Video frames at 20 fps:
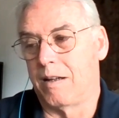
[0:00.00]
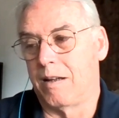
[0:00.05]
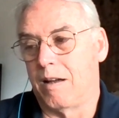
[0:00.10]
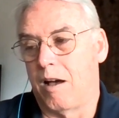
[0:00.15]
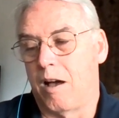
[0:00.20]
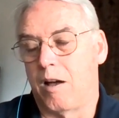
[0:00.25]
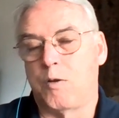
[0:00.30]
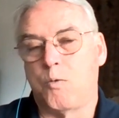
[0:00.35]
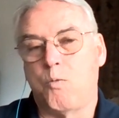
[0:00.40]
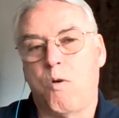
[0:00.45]

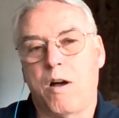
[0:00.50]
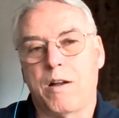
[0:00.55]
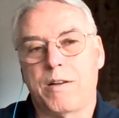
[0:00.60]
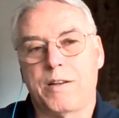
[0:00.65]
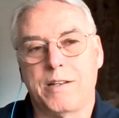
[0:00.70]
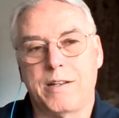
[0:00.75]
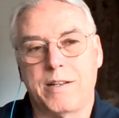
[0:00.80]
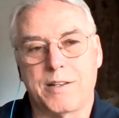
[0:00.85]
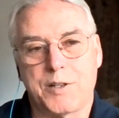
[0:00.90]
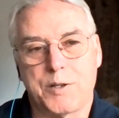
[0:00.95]

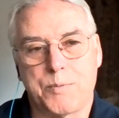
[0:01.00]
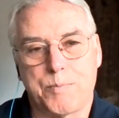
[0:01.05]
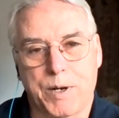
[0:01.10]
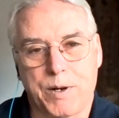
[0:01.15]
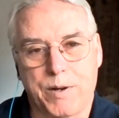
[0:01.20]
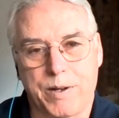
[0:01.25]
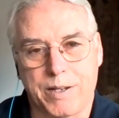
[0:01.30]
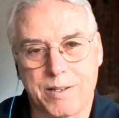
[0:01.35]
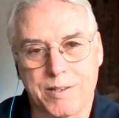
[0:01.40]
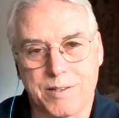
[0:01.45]
unwanted
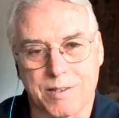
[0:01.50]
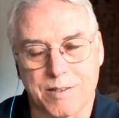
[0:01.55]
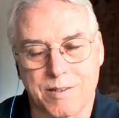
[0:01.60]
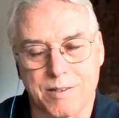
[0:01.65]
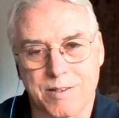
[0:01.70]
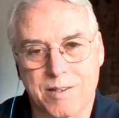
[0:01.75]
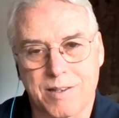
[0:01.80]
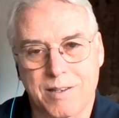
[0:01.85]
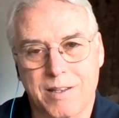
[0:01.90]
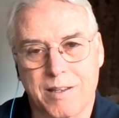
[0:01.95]

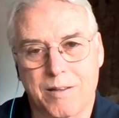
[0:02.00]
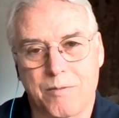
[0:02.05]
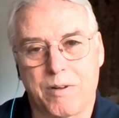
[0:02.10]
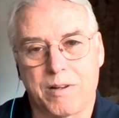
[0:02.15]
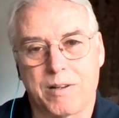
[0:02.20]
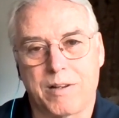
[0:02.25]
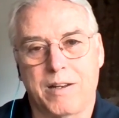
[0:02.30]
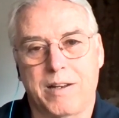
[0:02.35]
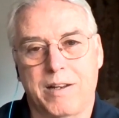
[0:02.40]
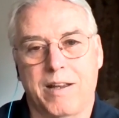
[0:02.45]
experiences that
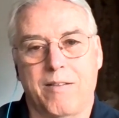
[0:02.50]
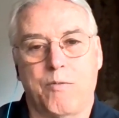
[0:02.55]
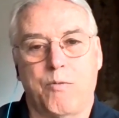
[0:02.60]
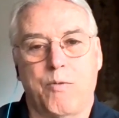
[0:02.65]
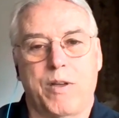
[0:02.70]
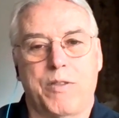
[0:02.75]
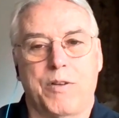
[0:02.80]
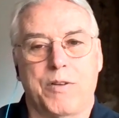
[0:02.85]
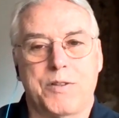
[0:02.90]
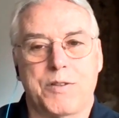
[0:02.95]
one can have,
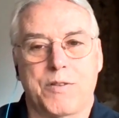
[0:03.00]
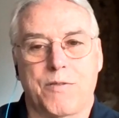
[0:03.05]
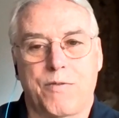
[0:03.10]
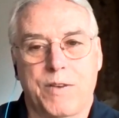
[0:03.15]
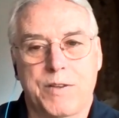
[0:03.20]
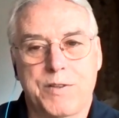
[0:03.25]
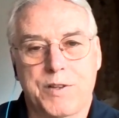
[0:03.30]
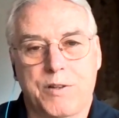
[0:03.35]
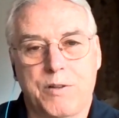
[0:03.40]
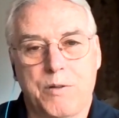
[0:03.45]
whether it's a
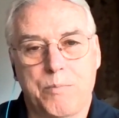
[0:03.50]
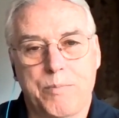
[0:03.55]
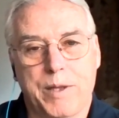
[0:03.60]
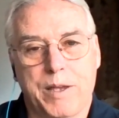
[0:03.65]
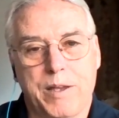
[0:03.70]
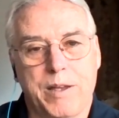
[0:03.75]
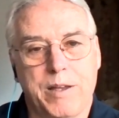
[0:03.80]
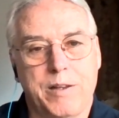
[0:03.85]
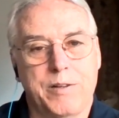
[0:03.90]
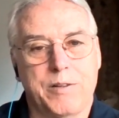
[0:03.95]
physical
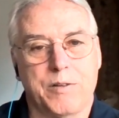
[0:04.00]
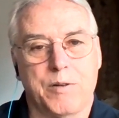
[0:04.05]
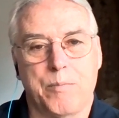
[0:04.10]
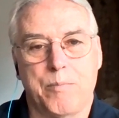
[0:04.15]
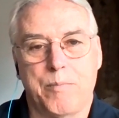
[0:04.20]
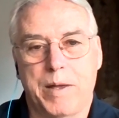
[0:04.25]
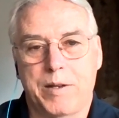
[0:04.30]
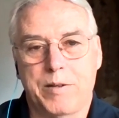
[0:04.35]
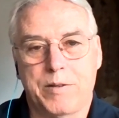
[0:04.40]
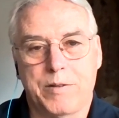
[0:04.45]
pain or a
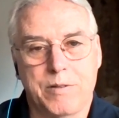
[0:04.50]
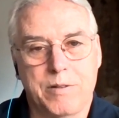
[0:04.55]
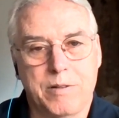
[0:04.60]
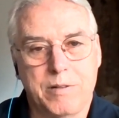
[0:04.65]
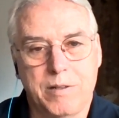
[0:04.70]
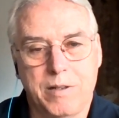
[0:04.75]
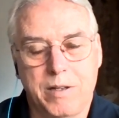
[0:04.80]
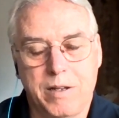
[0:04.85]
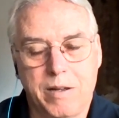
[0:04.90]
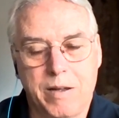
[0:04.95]

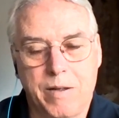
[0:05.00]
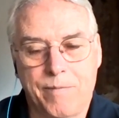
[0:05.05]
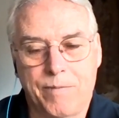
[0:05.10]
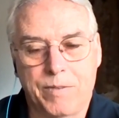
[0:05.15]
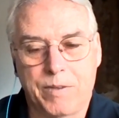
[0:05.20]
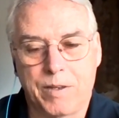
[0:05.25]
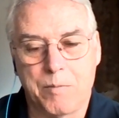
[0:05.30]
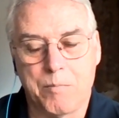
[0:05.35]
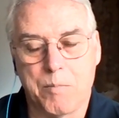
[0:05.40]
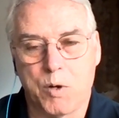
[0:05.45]
mental,
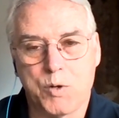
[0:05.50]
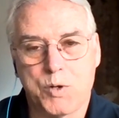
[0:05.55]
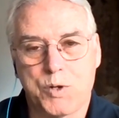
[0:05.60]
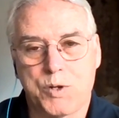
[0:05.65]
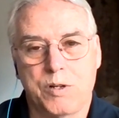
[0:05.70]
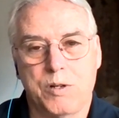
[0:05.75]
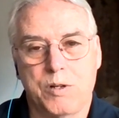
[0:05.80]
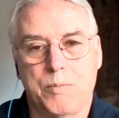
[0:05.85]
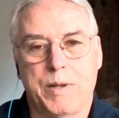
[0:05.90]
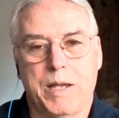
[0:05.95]

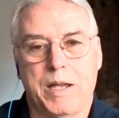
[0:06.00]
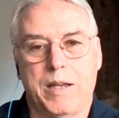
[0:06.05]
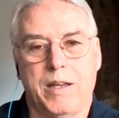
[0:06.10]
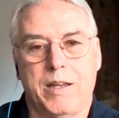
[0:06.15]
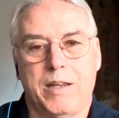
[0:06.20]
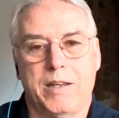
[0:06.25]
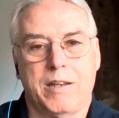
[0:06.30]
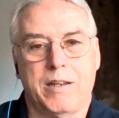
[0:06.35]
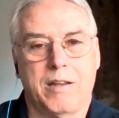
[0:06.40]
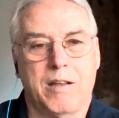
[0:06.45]
emotional
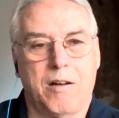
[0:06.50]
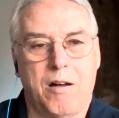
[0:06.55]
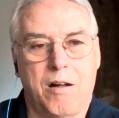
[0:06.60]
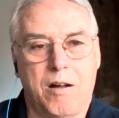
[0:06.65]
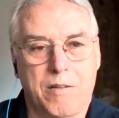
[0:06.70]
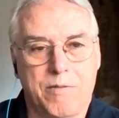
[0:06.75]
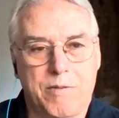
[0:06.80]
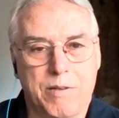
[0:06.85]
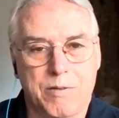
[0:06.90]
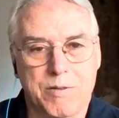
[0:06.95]
pain,
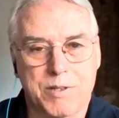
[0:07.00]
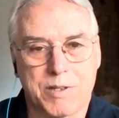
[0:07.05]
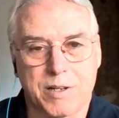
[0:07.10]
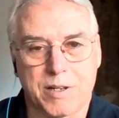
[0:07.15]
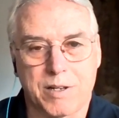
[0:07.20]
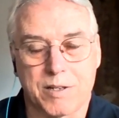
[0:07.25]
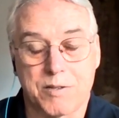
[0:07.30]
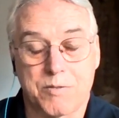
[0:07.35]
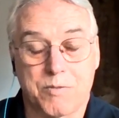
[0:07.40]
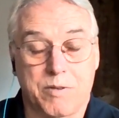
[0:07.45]
all of those
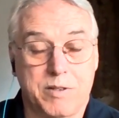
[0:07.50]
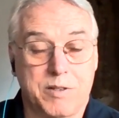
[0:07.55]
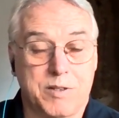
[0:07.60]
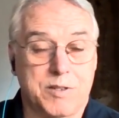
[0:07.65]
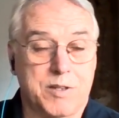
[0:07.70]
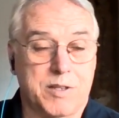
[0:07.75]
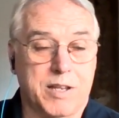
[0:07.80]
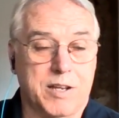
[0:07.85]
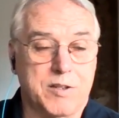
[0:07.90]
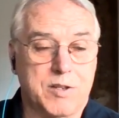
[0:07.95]
things. One
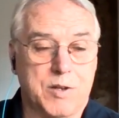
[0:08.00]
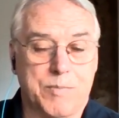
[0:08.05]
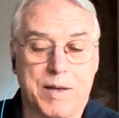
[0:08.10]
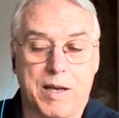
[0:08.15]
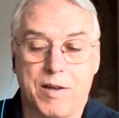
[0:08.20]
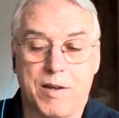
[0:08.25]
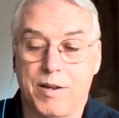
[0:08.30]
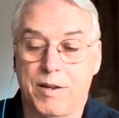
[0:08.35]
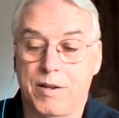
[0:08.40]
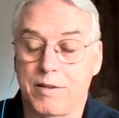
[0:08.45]
just thinks
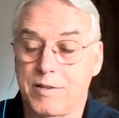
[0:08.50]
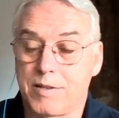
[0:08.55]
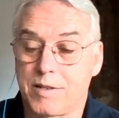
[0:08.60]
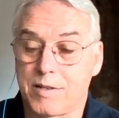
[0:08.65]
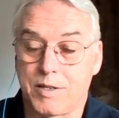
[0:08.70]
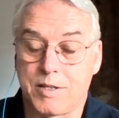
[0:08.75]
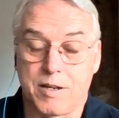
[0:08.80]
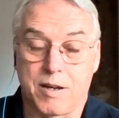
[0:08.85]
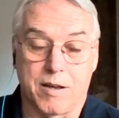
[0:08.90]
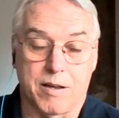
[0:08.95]
about it and
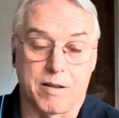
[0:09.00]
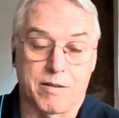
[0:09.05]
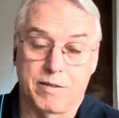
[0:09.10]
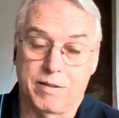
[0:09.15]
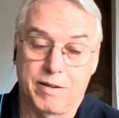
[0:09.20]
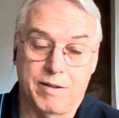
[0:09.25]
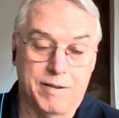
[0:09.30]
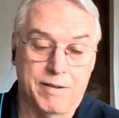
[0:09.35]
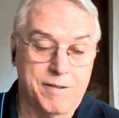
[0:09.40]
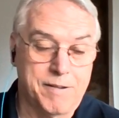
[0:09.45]
says, yeah,
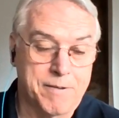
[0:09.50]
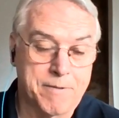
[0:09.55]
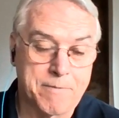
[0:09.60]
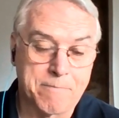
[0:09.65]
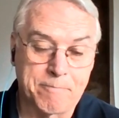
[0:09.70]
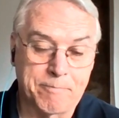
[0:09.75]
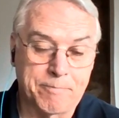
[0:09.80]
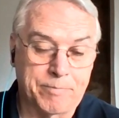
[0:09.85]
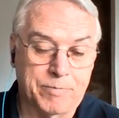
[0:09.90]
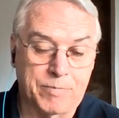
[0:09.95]

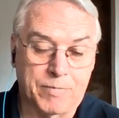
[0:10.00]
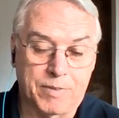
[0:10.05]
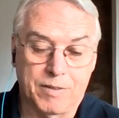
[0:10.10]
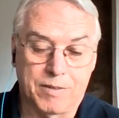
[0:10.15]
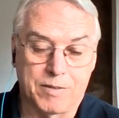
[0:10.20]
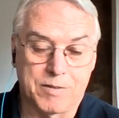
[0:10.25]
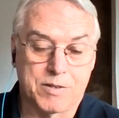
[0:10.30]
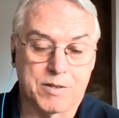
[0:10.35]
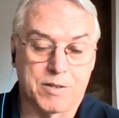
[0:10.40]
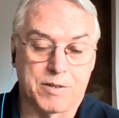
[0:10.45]

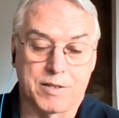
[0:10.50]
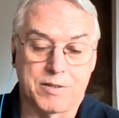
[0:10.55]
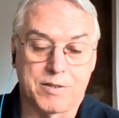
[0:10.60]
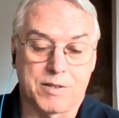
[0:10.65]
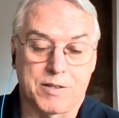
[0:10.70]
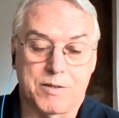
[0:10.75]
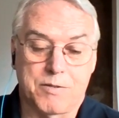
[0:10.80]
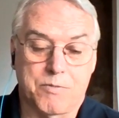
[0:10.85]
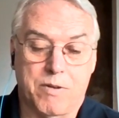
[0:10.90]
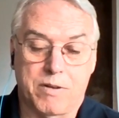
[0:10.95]
this
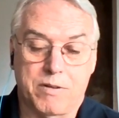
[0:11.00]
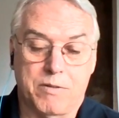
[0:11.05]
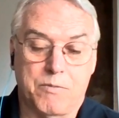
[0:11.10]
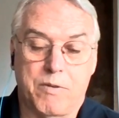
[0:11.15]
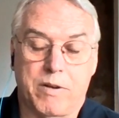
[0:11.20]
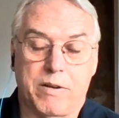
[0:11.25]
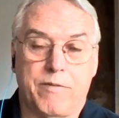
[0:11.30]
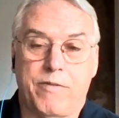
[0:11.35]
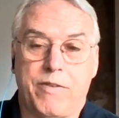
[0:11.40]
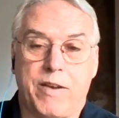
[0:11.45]
is what
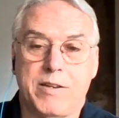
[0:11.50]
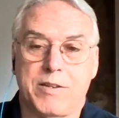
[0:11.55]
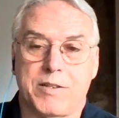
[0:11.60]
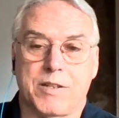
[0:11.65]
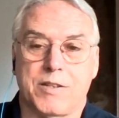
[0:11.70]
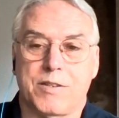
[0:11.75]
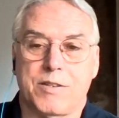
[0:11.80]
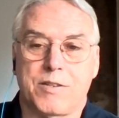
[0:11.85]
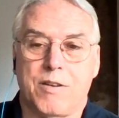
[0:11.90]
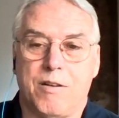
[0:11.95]
one
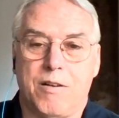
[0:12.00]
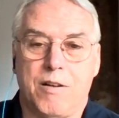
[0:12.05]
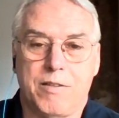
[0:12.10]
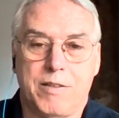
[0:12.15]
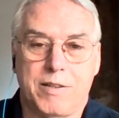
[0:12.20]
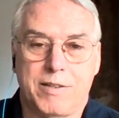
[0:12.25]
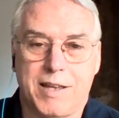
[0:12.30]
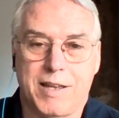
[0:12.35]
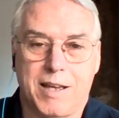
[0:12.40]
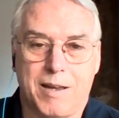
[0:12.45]
faces all
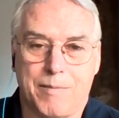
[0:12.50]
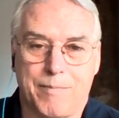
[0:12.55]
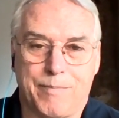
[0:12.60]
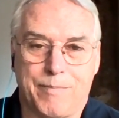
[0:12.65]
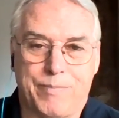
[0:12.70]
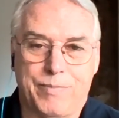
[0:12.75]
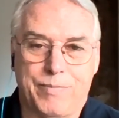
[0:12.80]
the time.